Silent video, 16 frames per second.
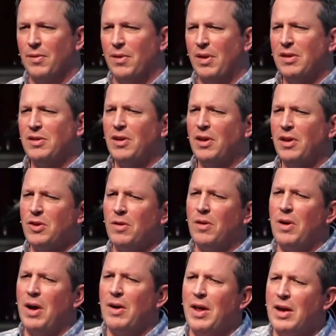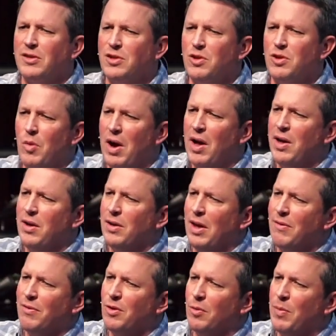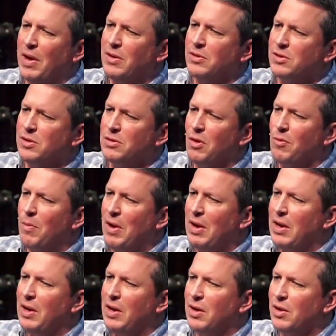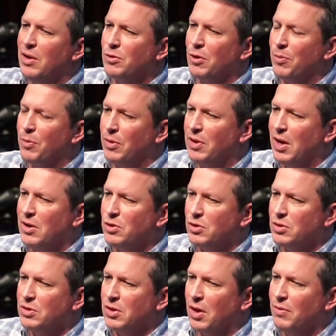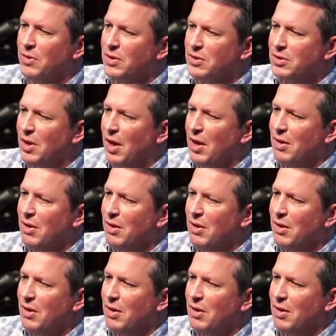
And so I would ask you, why have there been so many interpretations of this